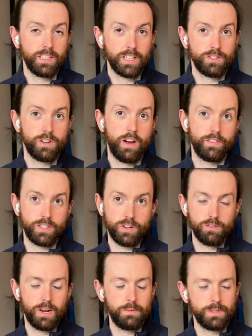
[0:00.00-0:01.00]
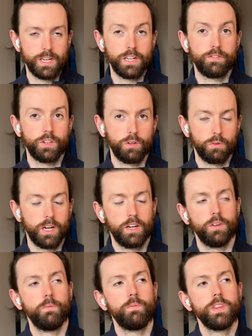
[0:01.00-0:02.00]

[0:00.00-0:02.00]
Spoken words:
get traffic to your website if done well.